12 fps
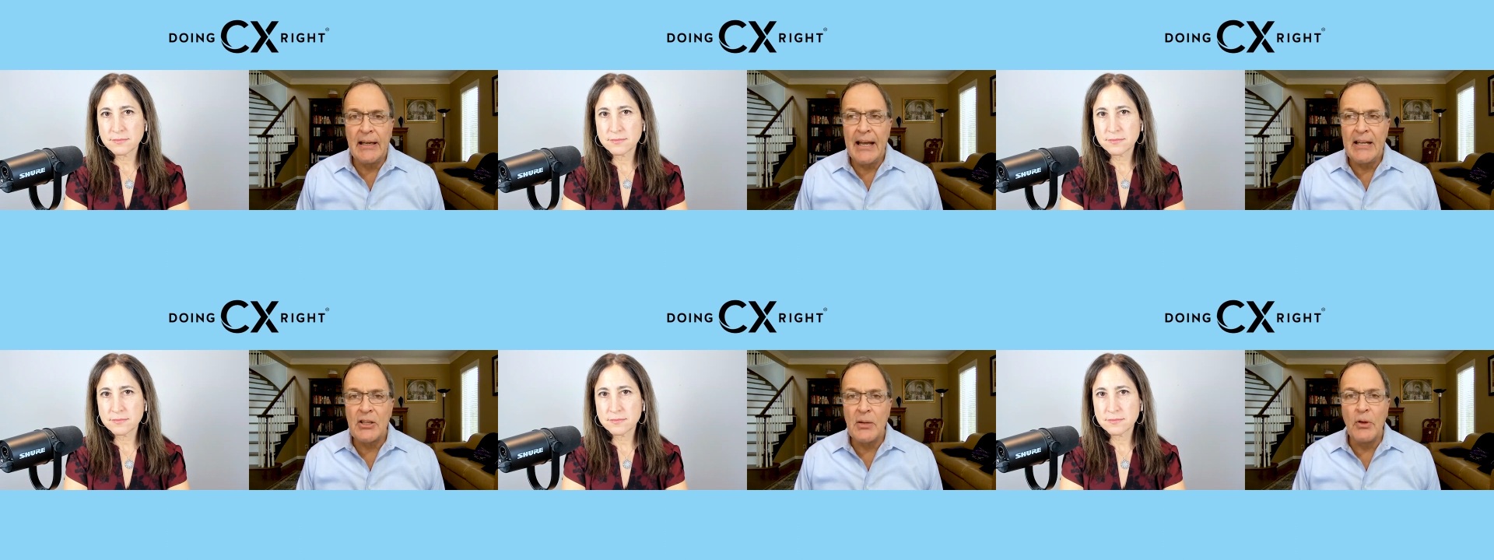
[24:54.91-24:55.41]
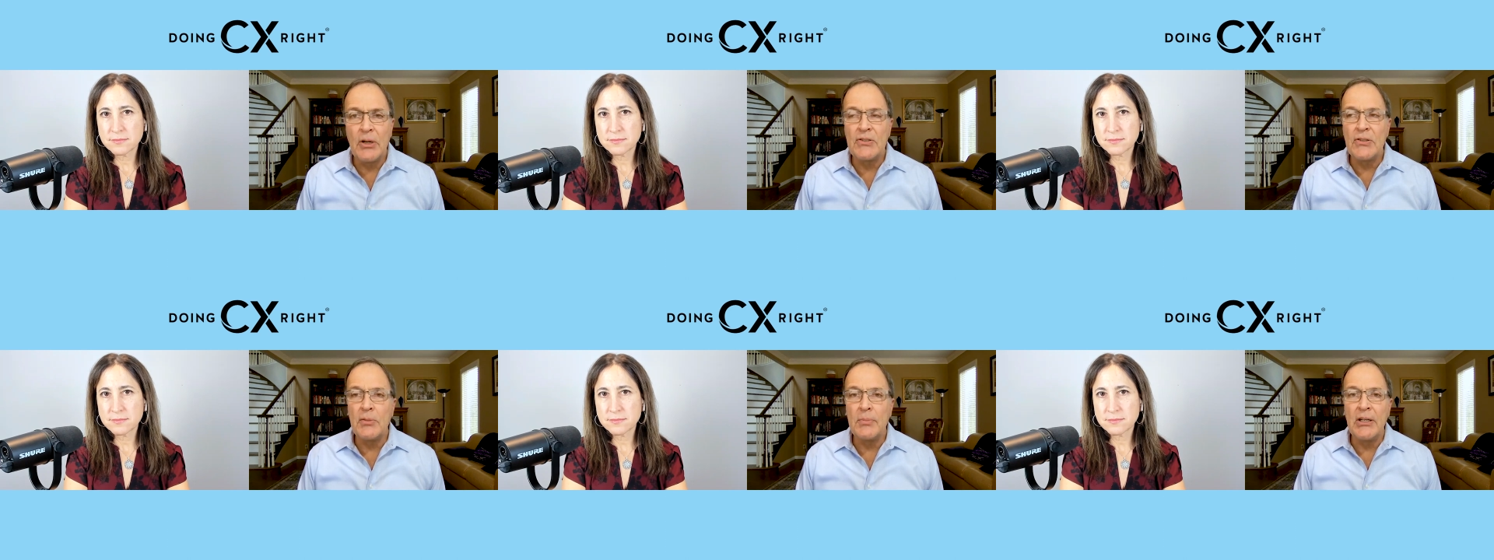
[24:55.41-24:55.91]
Speaker 1: I asked him what it
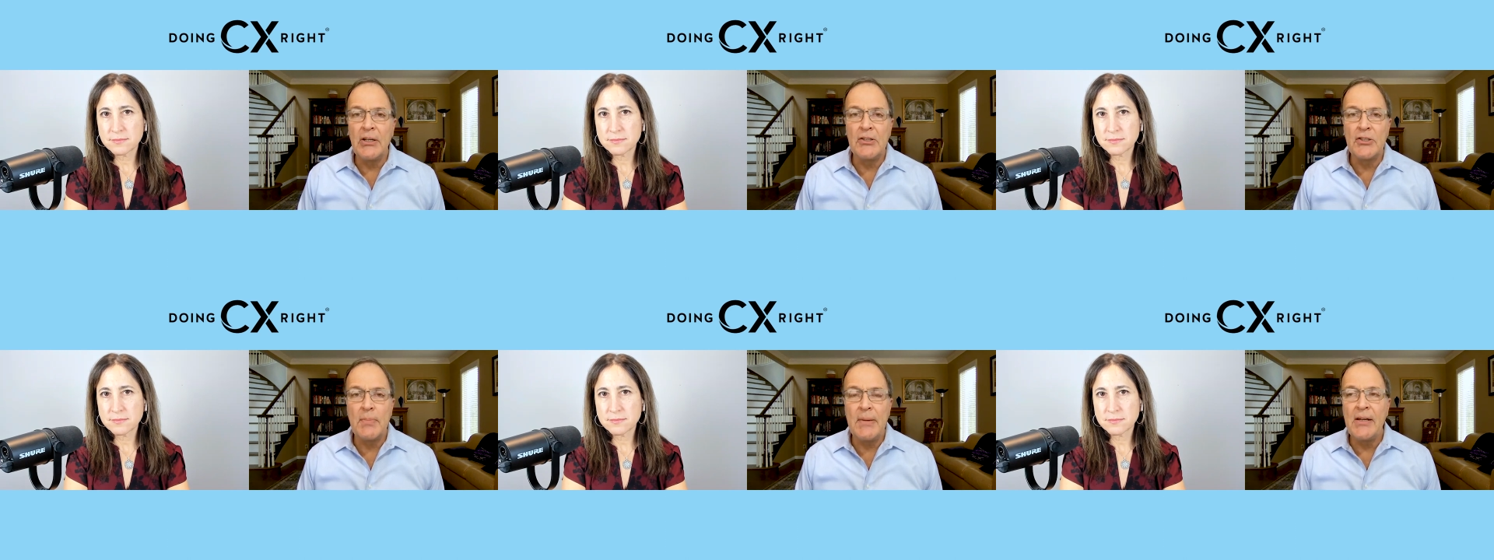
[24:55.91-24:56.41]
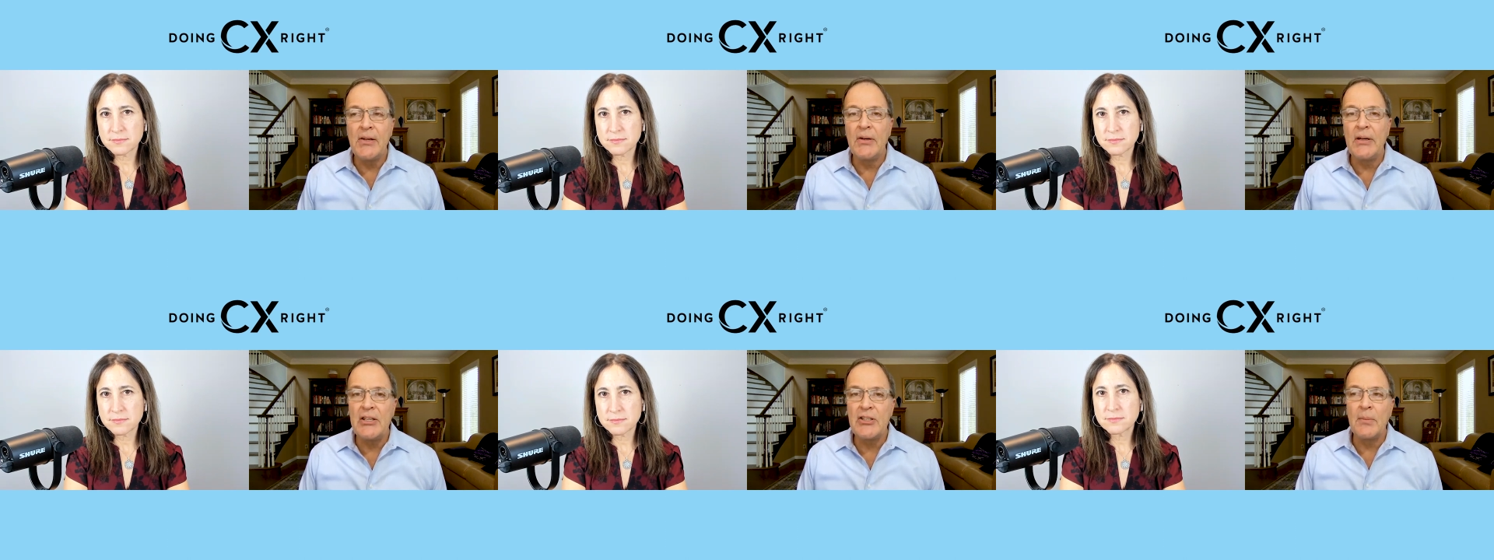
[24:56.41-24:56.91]
took to be a good speaker,
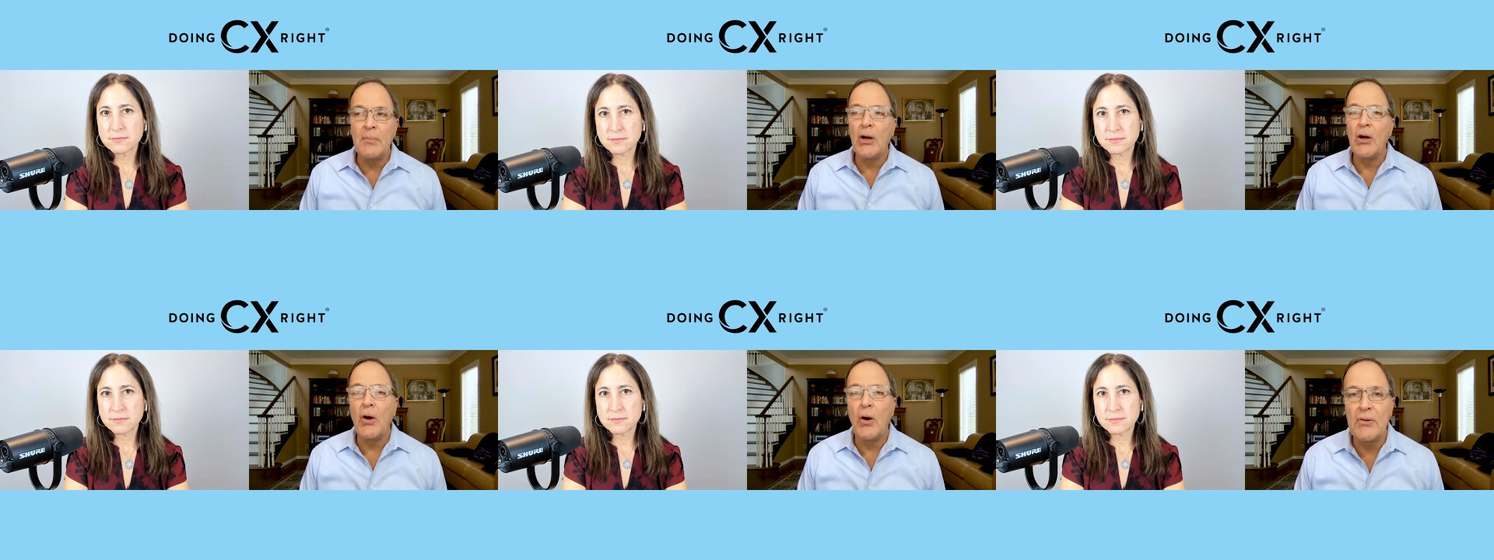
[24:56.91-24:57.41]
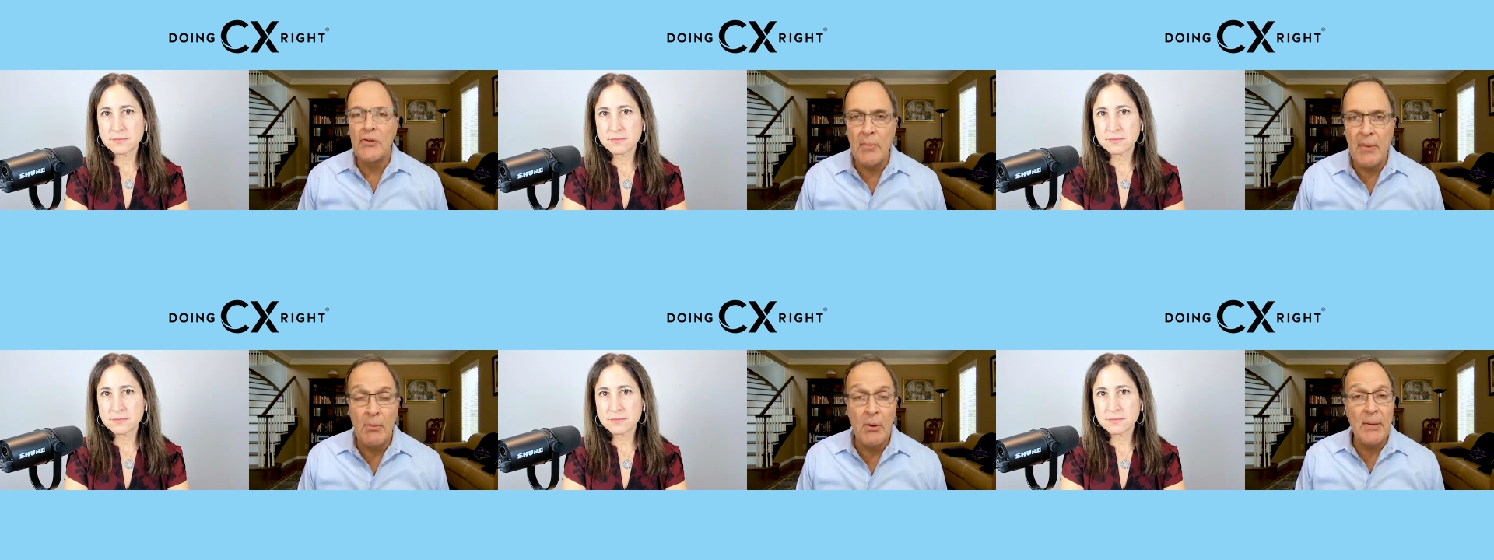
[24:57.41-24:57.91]
and he said, Mark, always
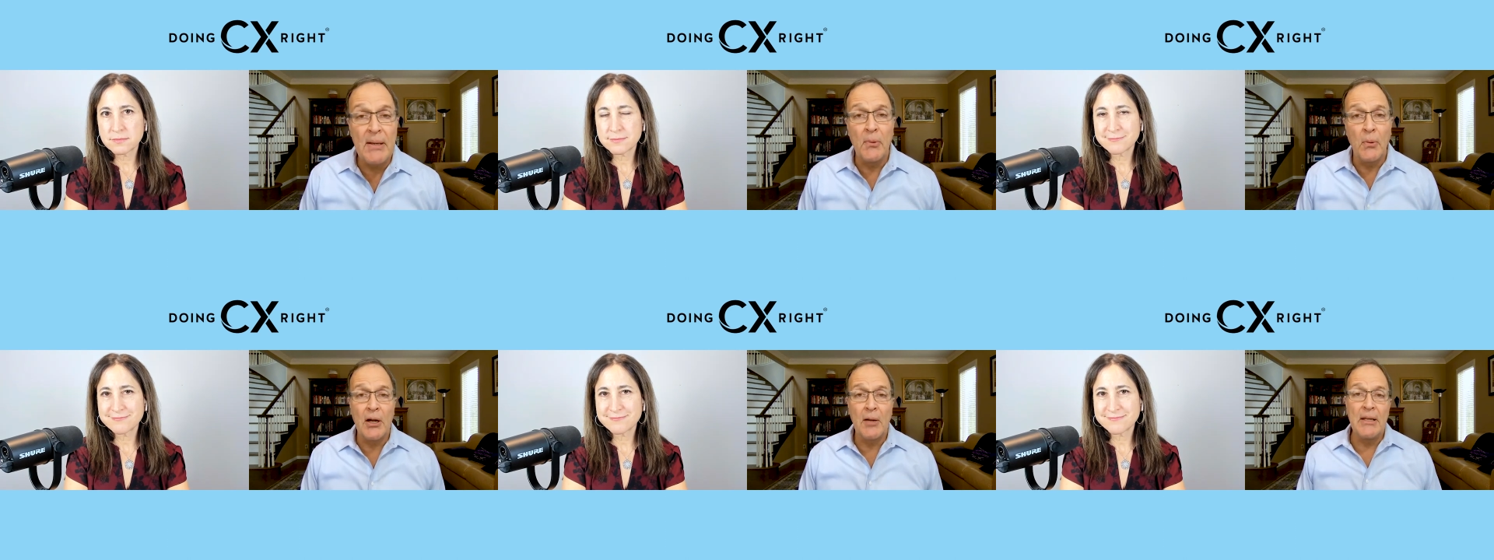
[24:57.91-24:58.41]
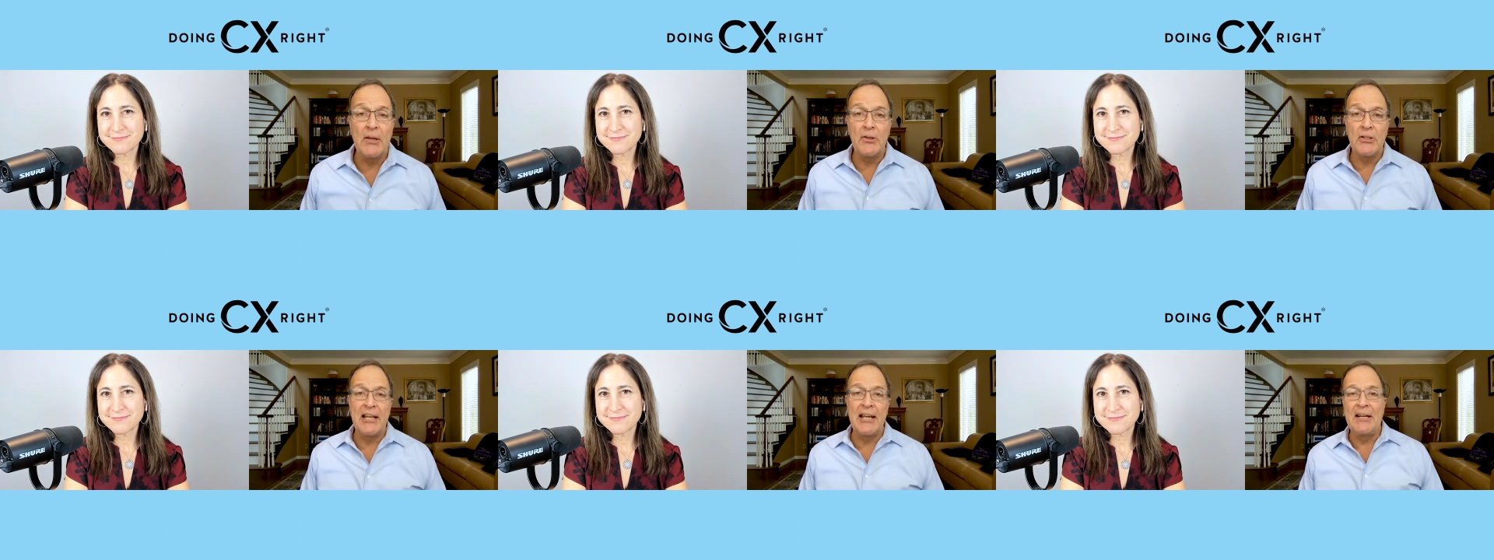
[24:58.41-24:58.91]
remember people want to be
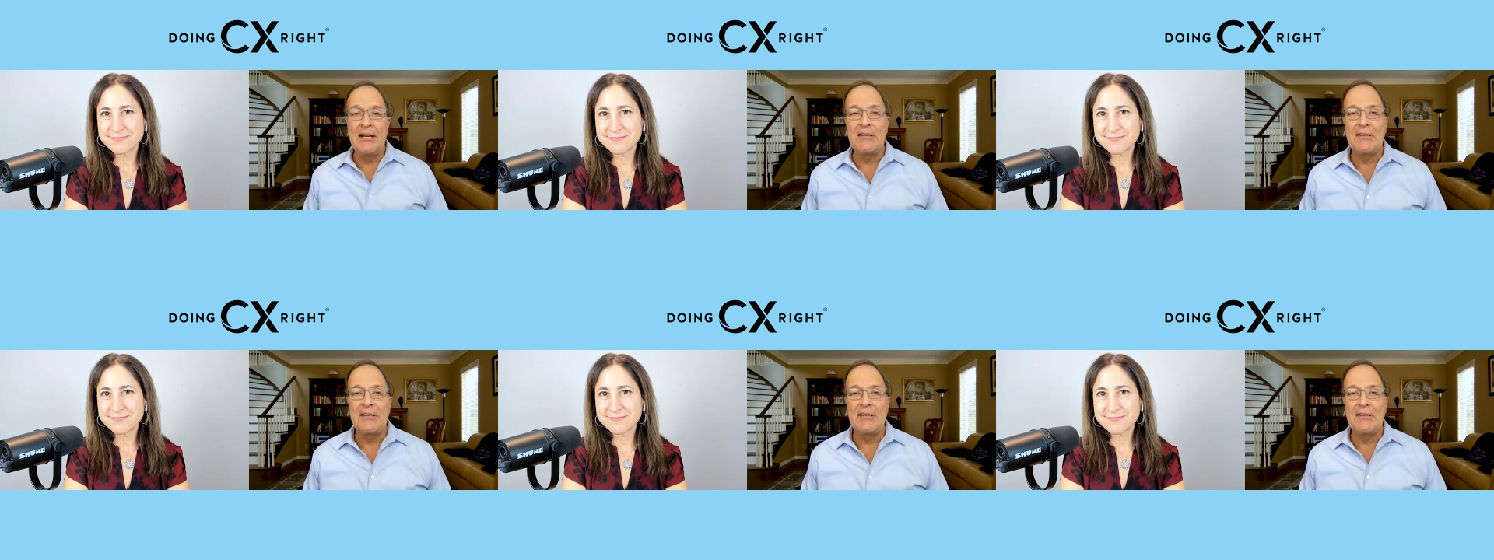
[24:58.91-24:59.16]
entertained.